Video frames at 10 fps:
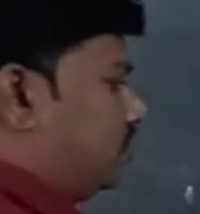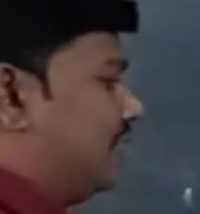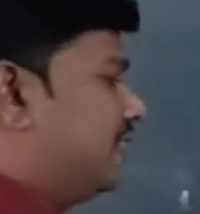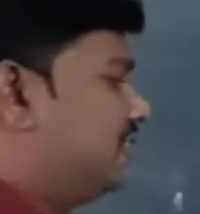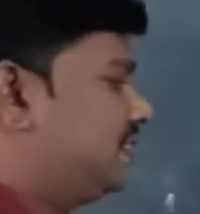
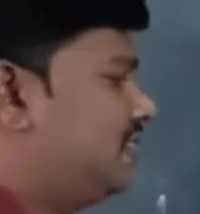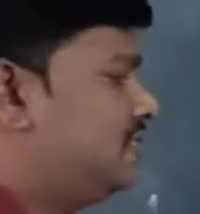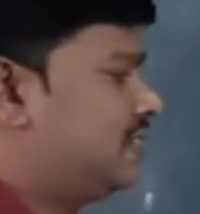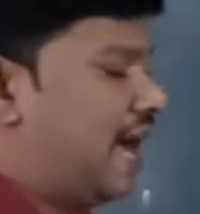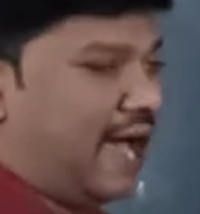sentence
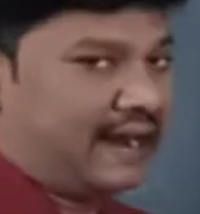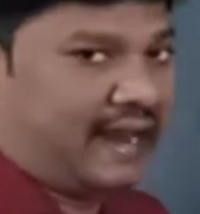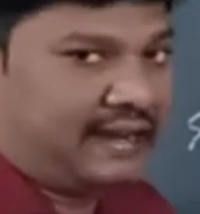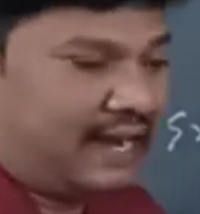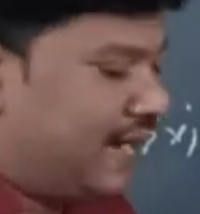is I
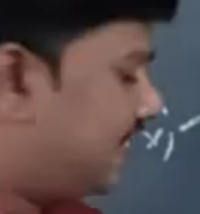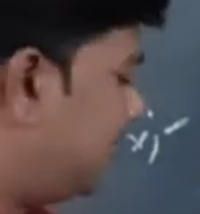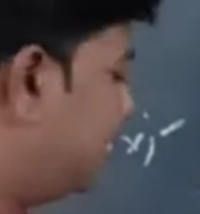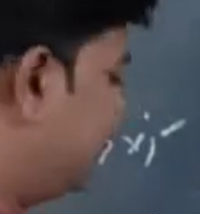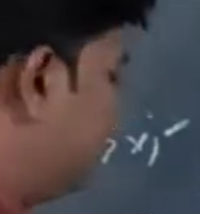write a
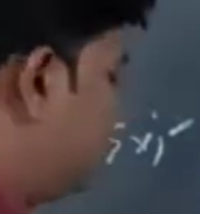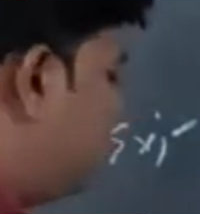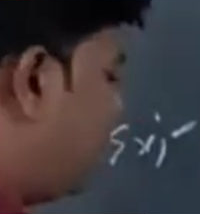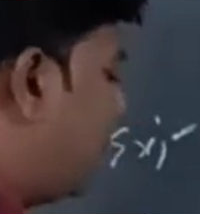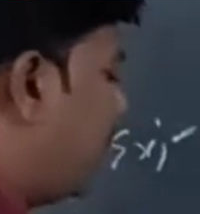
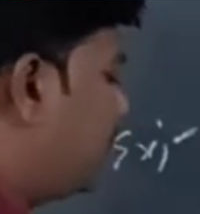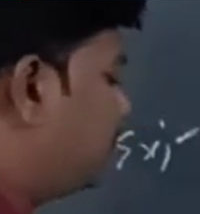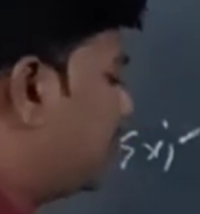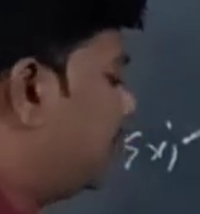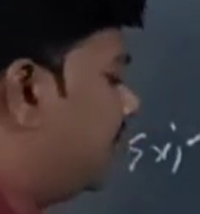letter,
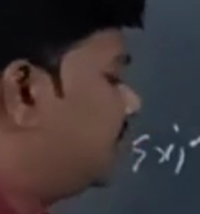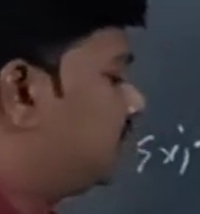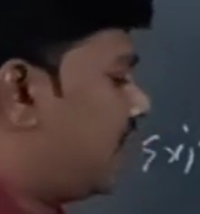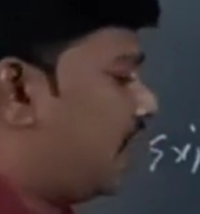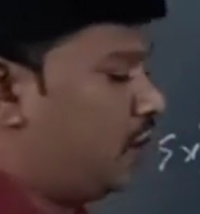negative
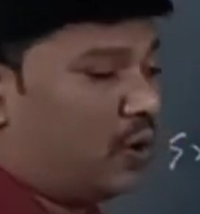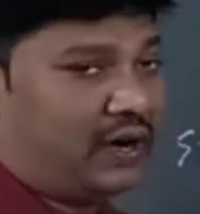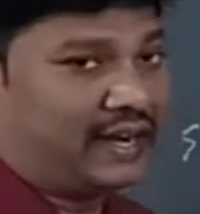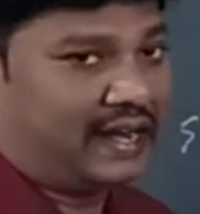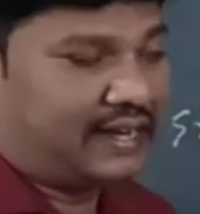sentence I
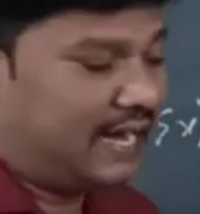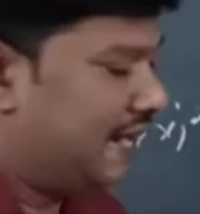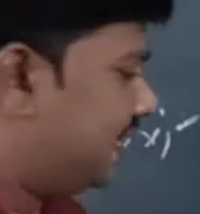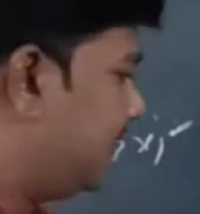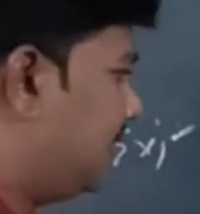don't write a
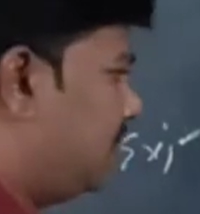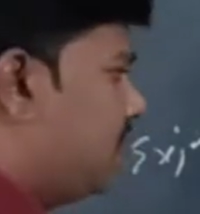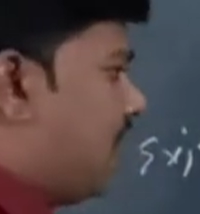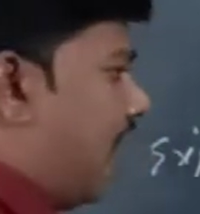letter,